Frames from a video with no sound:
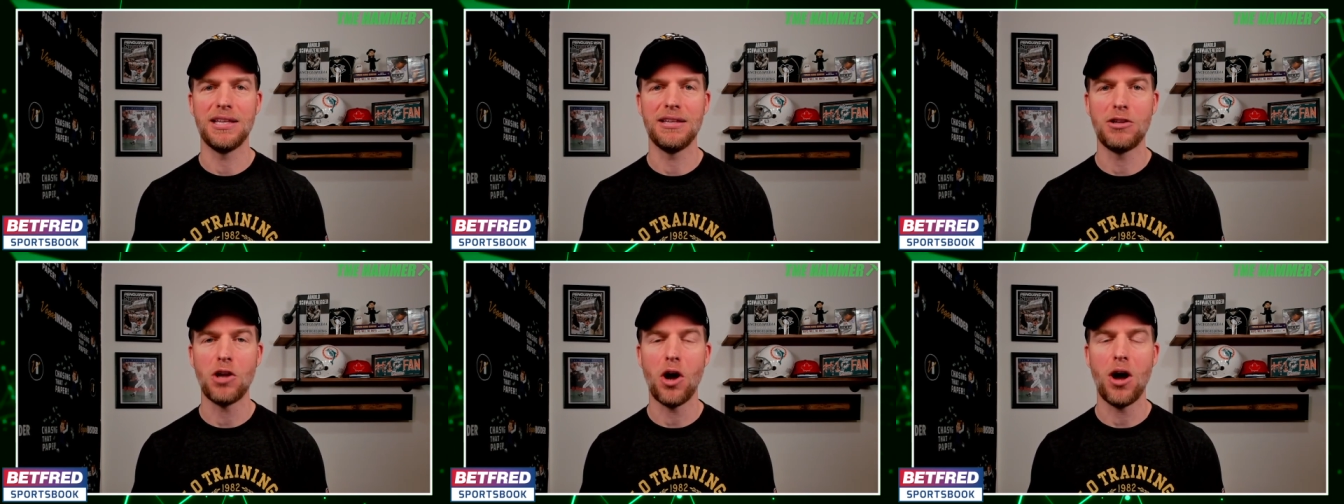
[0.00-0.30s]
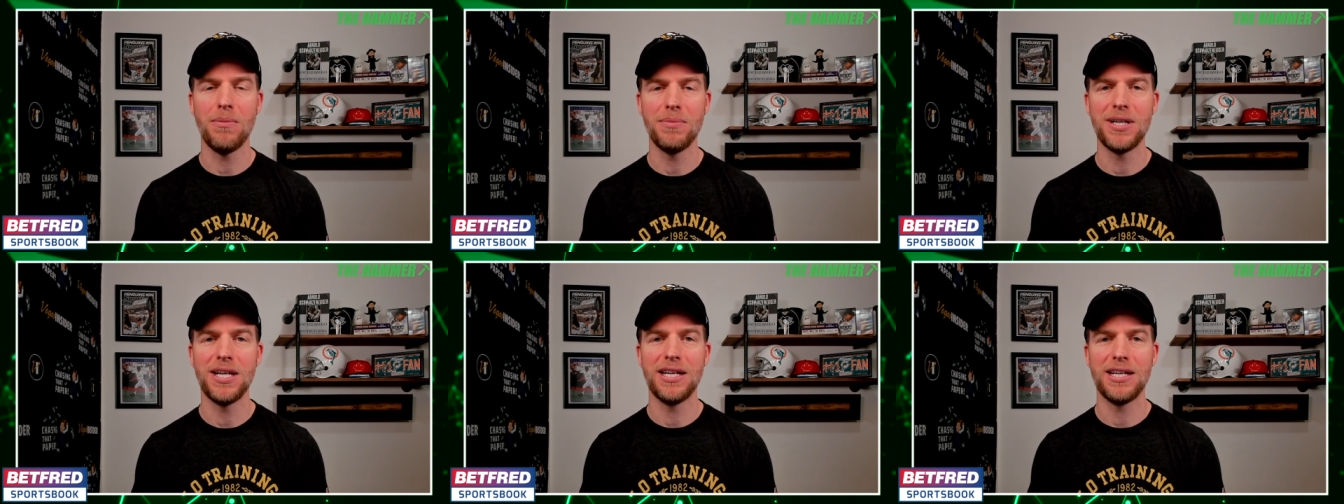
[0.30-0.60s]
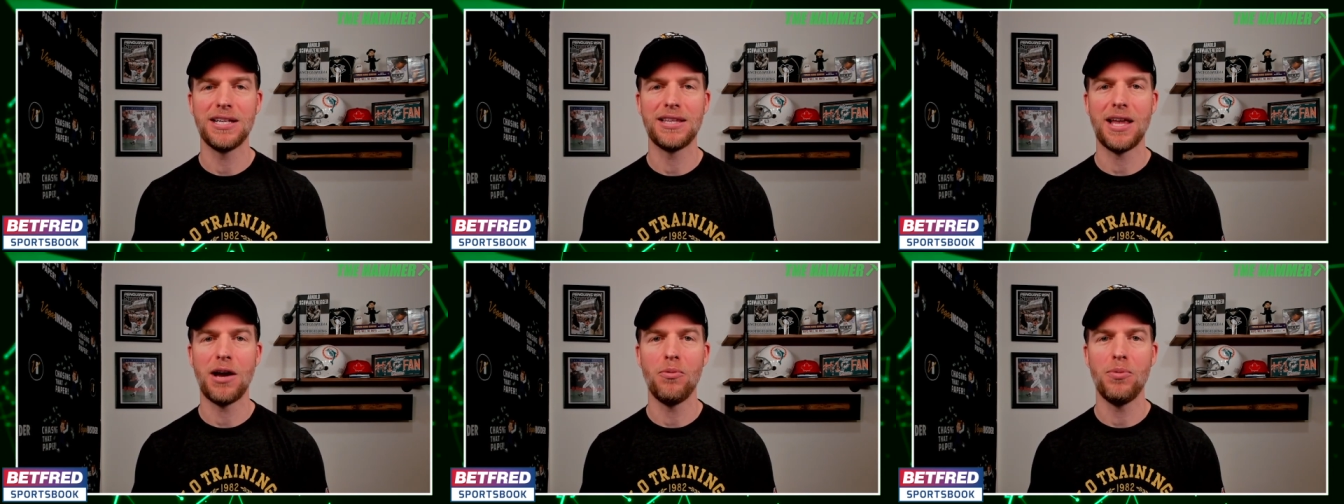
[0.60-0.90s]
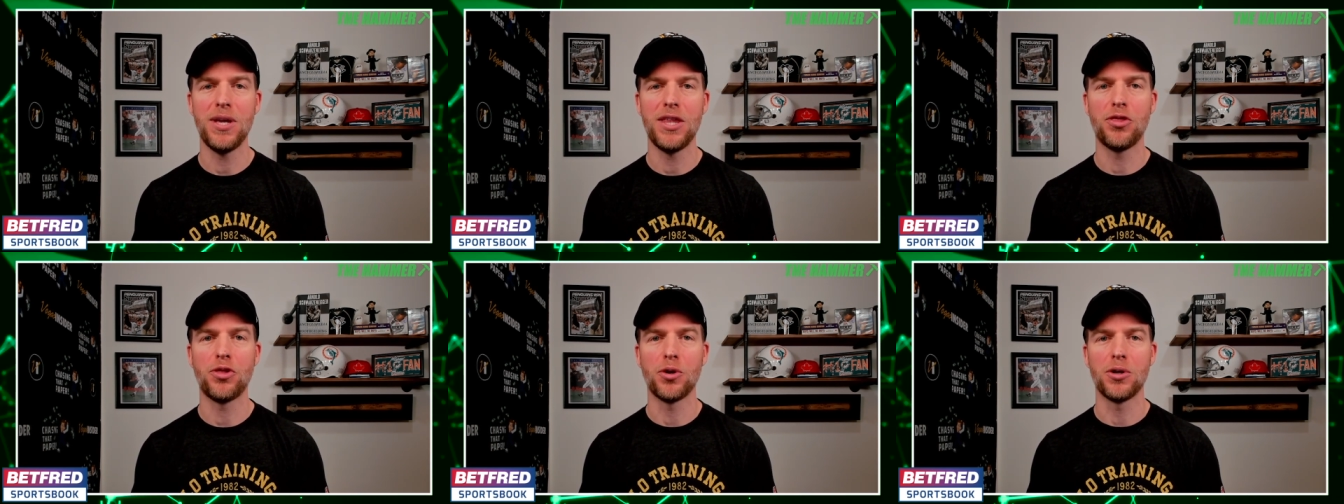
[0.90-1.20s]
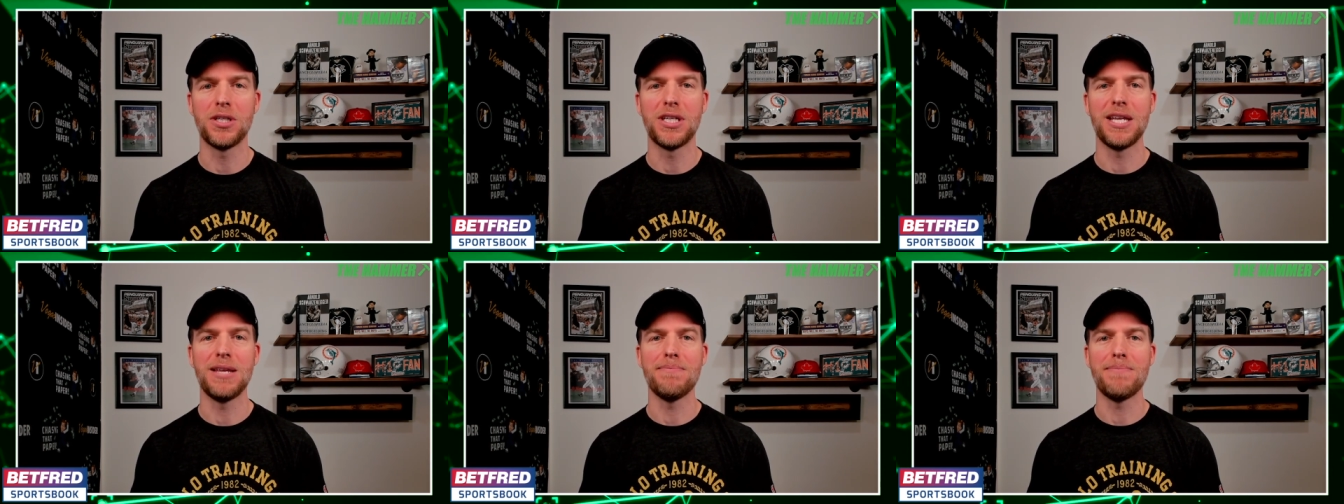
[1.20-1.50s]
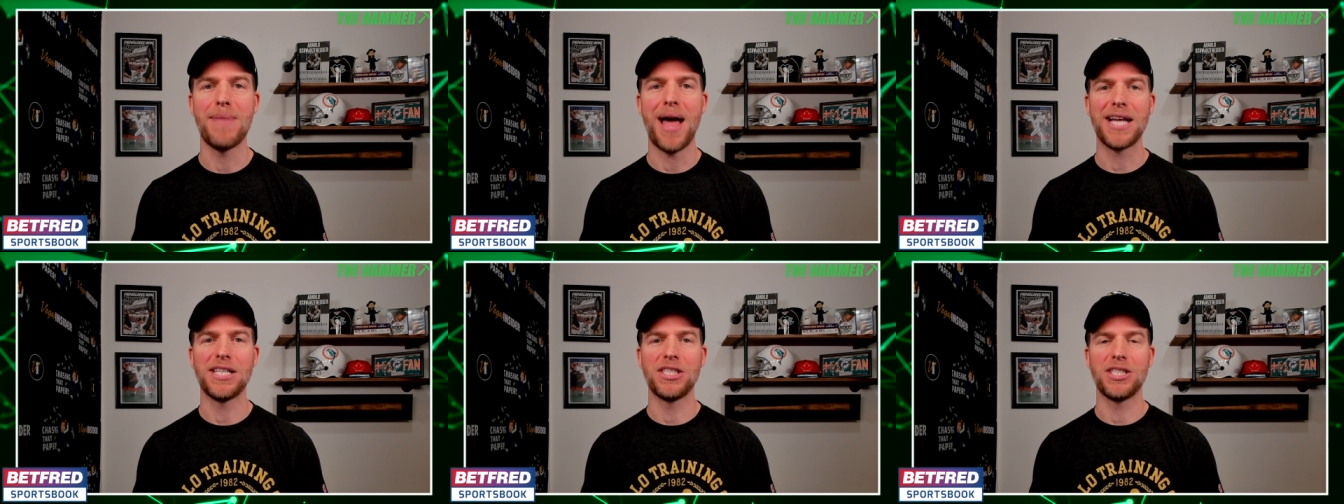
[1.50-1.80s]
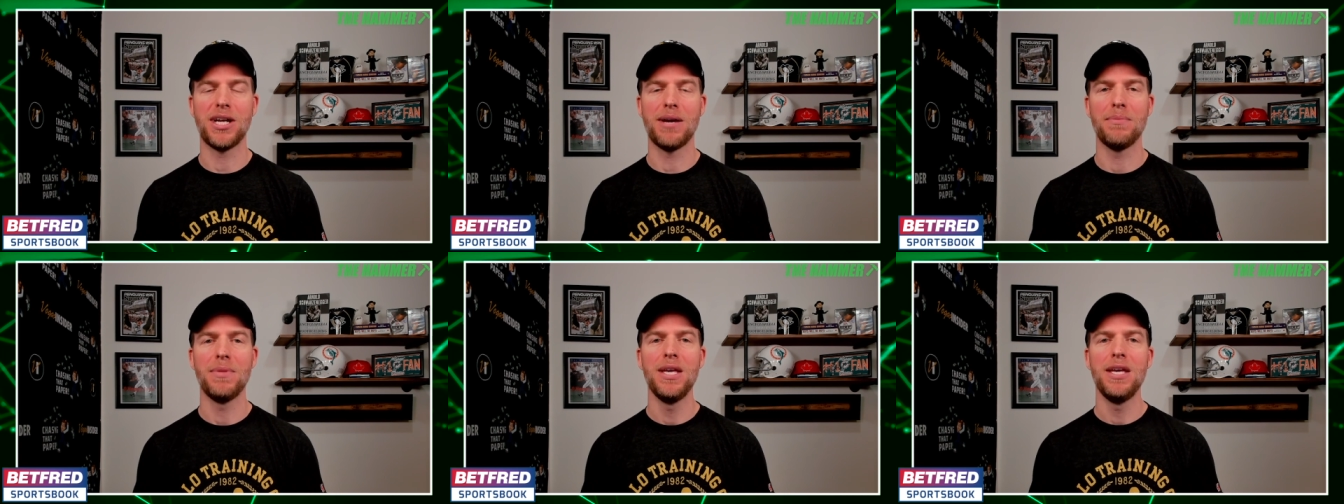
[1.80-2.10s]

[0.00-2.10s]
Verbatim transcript: dominated that week thirteen matchup